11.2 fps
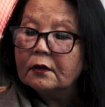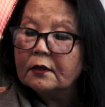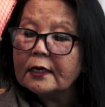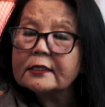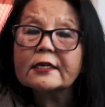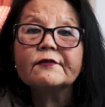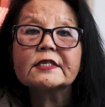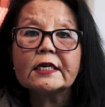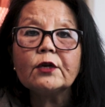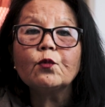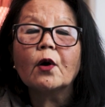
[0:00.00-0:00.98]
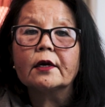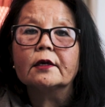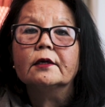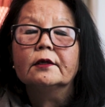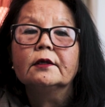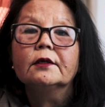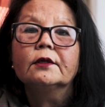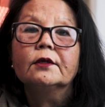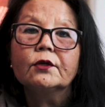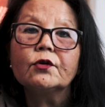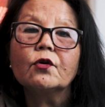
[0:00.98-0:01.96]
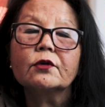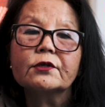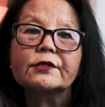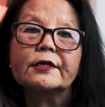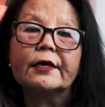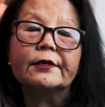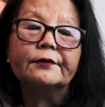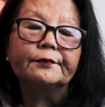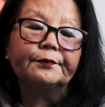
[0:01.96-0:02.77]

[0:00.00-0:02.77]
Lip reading: Yes, I've seen one, the doctor said.